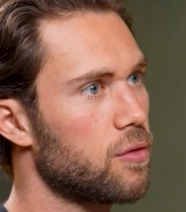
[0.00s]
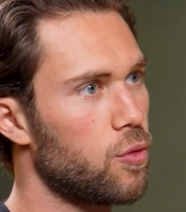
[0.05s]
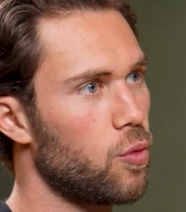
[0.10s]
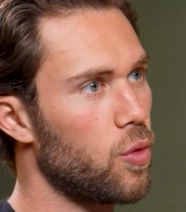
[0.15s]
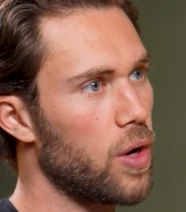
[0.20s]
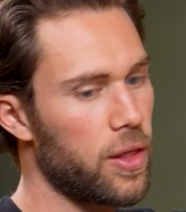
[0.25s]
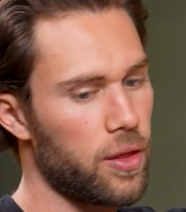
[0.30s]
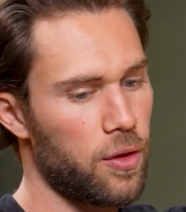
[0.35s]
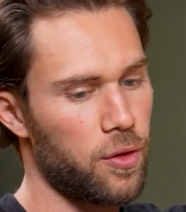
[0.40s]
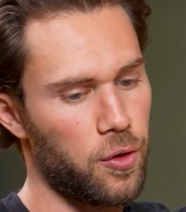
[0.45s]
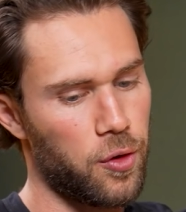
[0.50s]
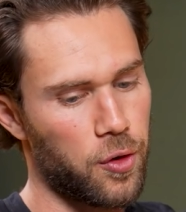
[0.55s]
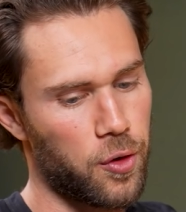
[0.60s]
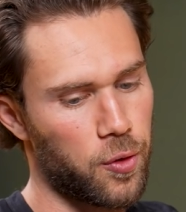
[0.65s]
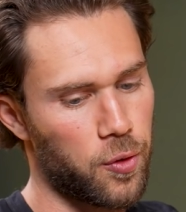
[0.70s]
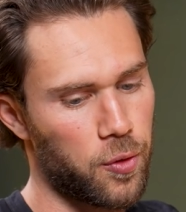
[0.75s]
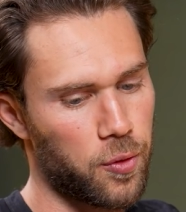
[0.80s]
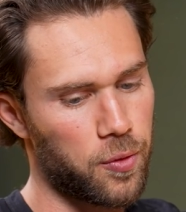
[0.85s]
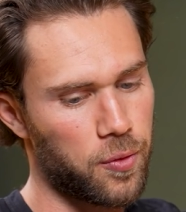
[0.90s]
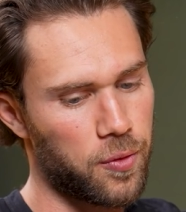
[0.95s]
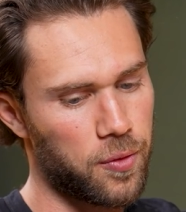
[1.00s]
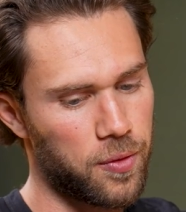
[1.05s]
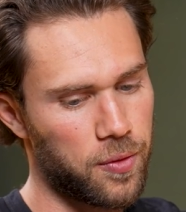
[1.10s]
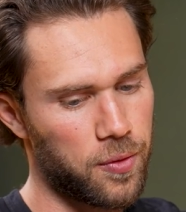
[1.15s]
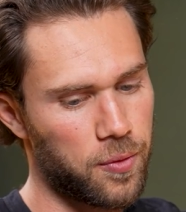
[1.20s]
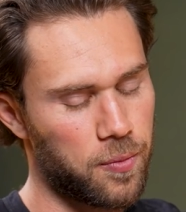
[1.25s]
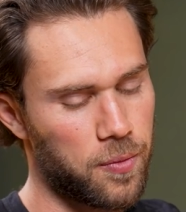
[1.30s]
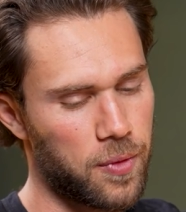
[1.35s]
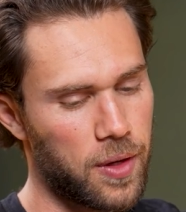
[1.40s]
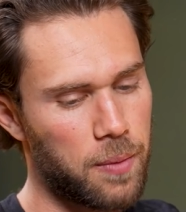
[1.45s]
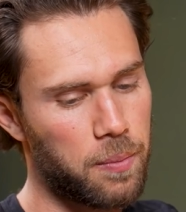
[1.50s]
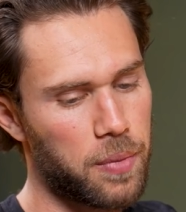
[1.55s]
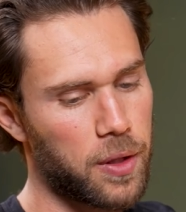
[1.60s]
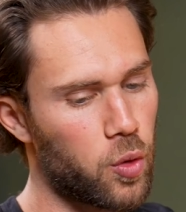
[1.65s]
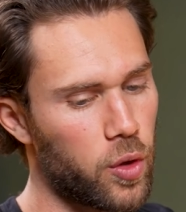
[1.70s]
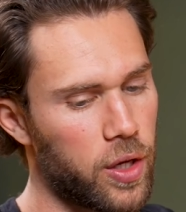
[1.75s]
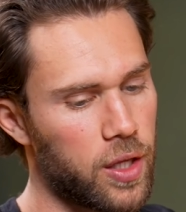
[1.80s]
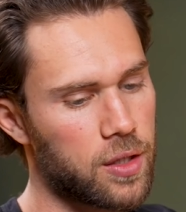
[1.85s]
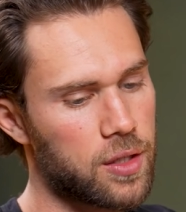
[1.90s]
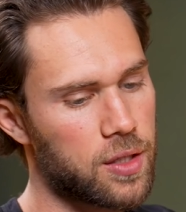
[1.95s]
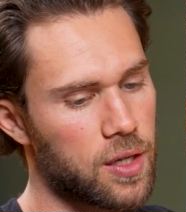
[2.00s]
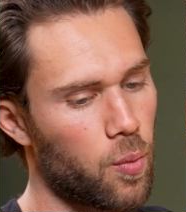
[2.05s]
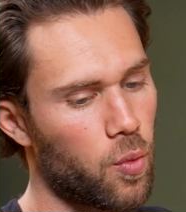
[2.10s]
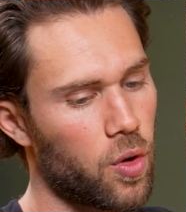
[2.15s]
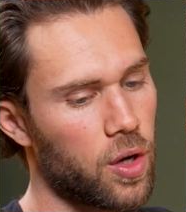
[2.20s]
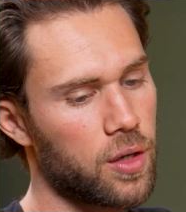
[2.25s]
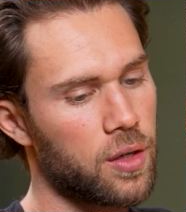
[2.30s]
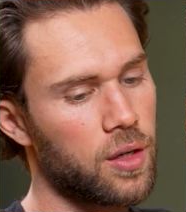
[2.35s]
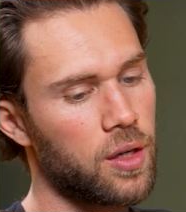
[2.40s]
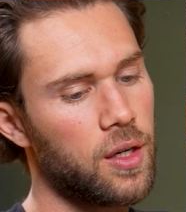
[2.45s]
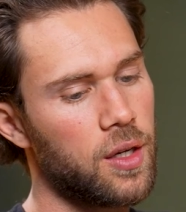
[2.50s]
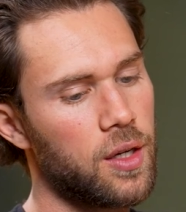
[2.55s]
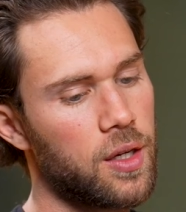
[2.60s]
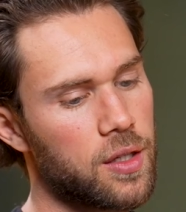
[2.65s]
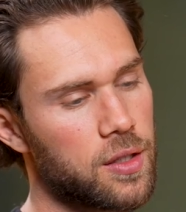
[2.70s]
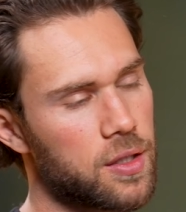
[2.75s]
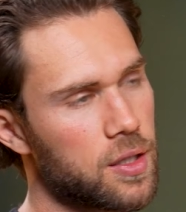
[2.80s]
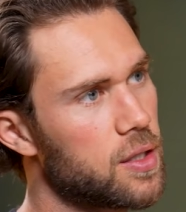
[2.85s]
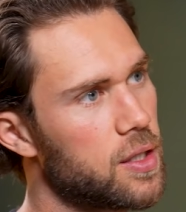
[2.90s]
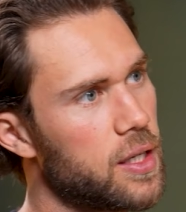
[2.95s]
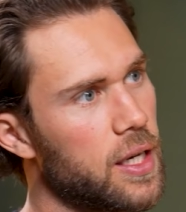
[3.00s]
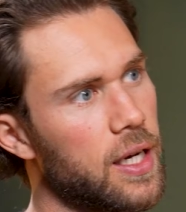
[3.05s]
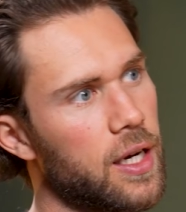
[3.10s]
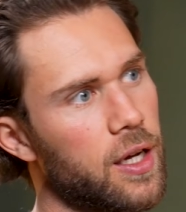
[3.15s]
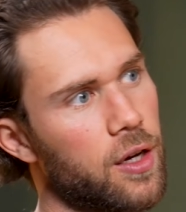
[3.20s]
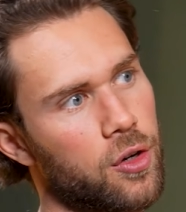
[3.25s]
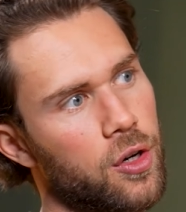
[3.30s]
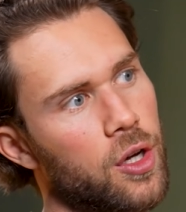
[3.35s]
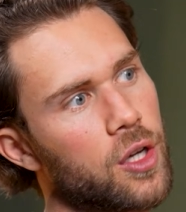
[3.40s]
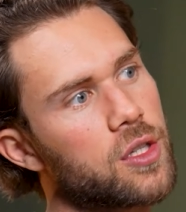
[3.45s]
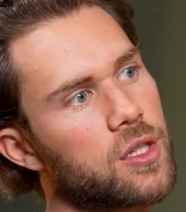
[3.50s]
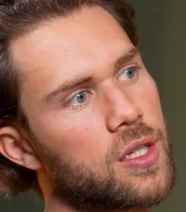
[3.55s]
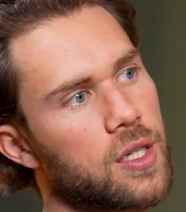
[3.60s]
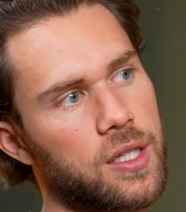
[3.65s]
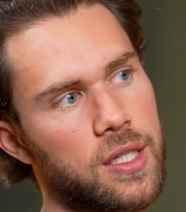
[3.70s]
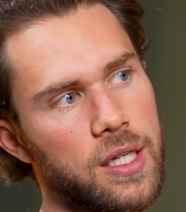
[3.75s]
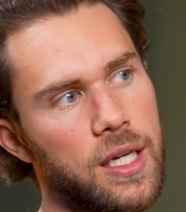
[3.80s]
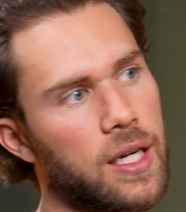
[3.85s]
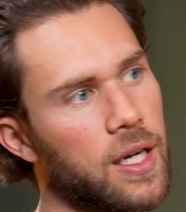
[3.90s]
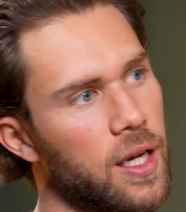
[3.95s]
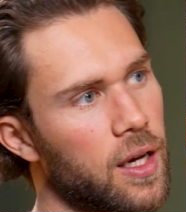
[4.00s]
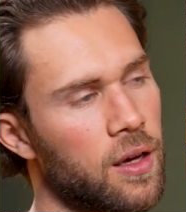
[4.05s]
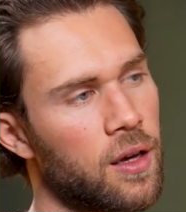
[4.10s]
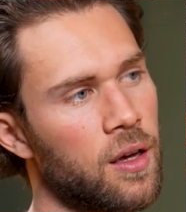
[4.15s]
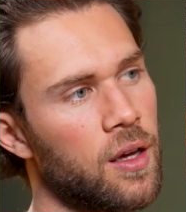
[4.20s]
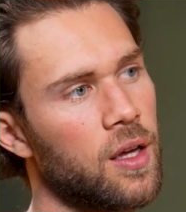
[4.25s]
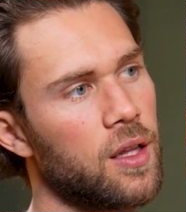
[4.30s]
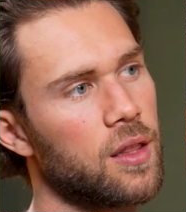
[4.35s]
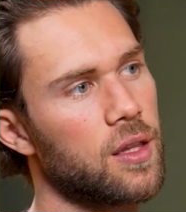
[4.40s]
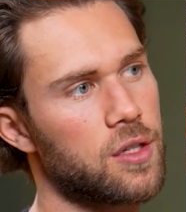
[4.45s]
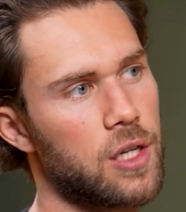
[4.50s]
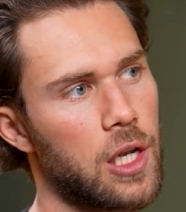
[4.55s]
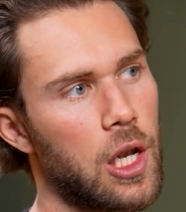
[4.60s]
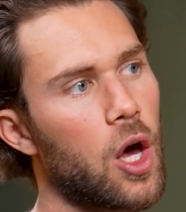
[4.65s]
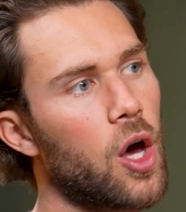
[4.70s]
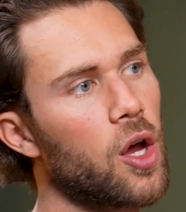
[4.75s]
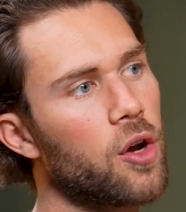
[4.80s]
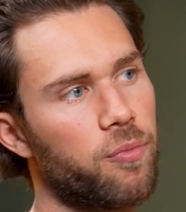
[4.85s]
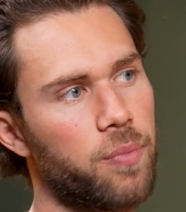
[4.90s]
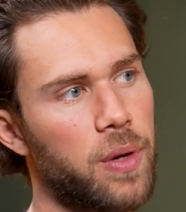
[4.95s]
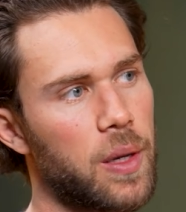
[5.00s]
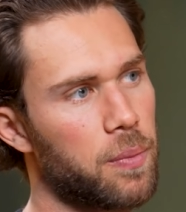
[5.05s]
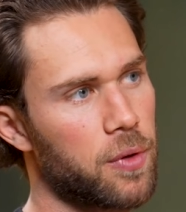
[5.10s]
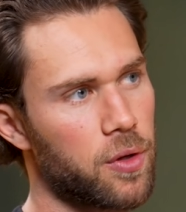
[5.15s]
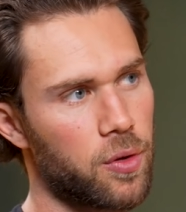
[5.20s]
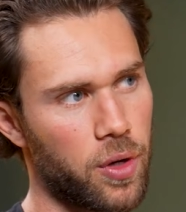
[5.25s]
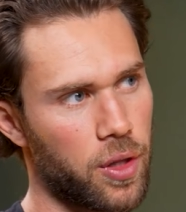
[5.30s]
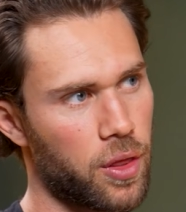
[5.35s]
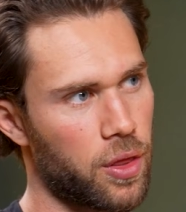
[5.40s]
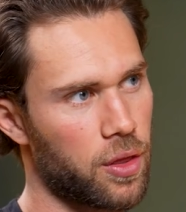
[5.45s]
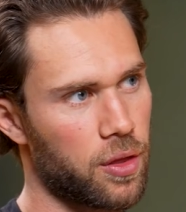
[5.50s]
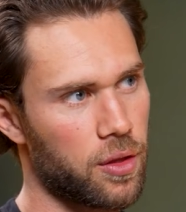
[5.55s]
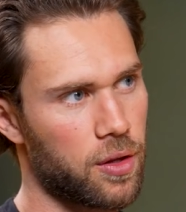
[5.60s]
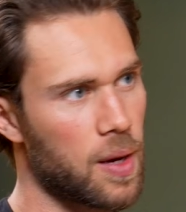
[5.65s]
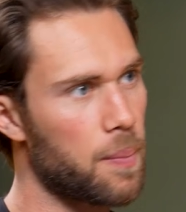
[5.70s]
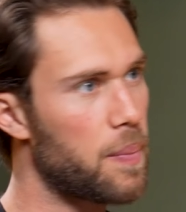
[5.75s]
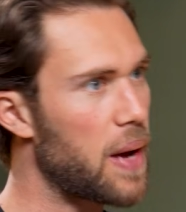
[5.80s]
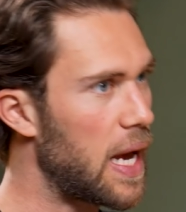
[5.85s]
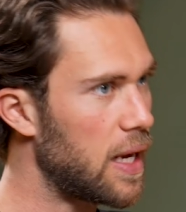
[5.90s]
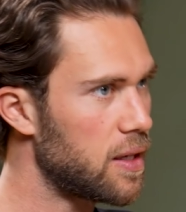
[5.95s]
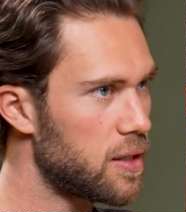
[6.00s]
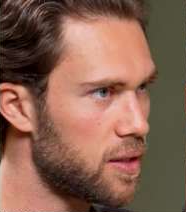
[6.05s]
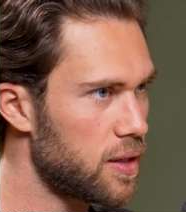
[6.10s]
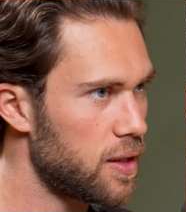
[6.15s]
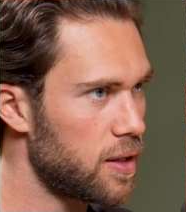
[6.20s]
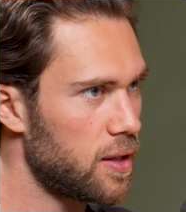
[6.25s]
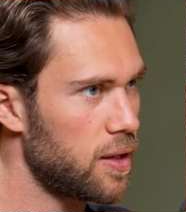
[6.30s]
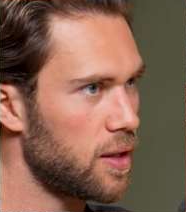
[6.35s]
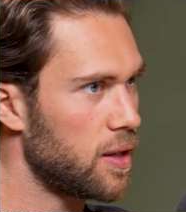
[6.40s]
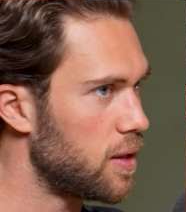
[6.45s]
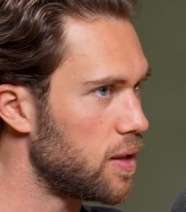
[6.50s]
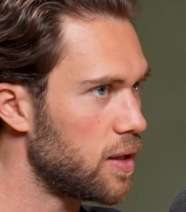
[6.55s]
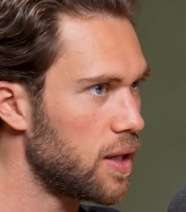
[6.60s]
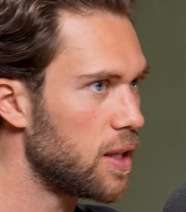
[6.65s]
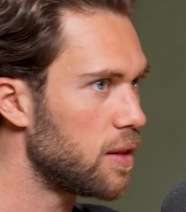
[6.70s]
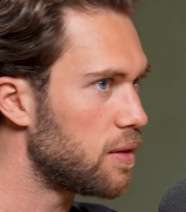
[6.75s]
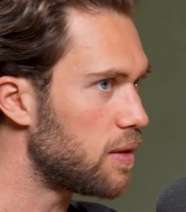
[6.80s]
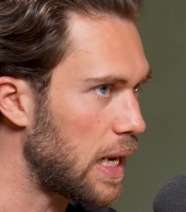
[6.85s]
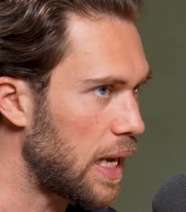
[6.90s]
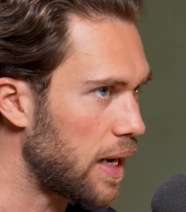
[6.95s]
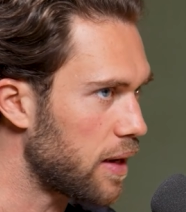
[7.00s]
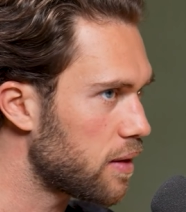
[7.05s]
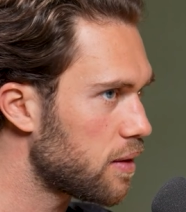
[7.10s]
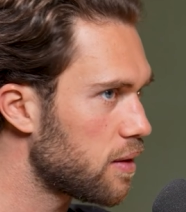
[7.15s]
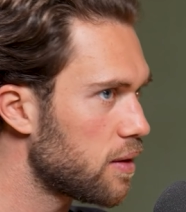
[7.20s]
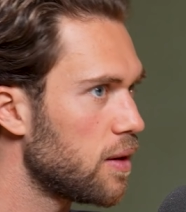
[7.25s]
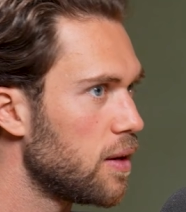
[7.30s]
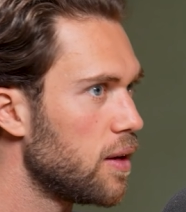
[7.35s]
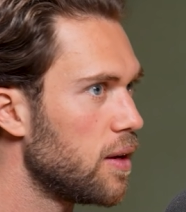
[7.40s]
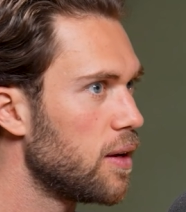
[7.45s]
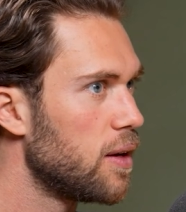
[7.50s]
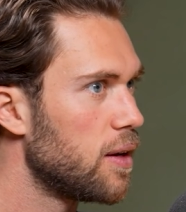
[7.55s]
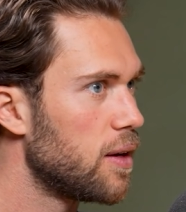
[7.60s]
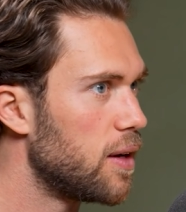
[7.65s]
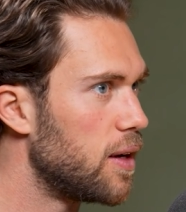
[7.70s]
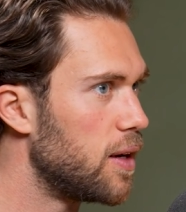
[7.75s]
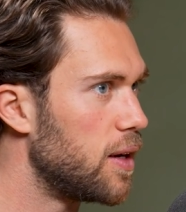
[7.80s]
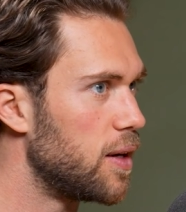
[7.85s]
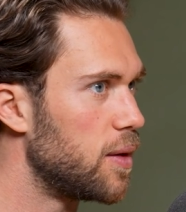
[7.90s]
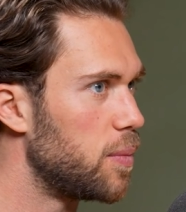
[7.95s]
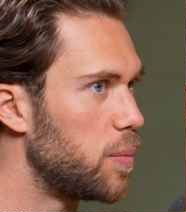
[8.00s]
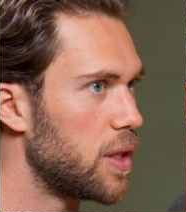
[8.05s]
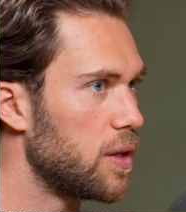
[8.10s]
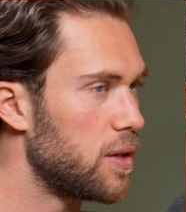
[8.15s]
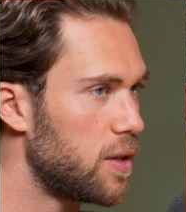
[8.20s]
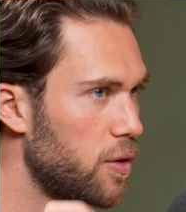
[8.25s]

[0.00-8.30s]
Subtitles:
to whether, in between someone succeeding or not succeeding, there's a lot of people with capacity and intellect, but the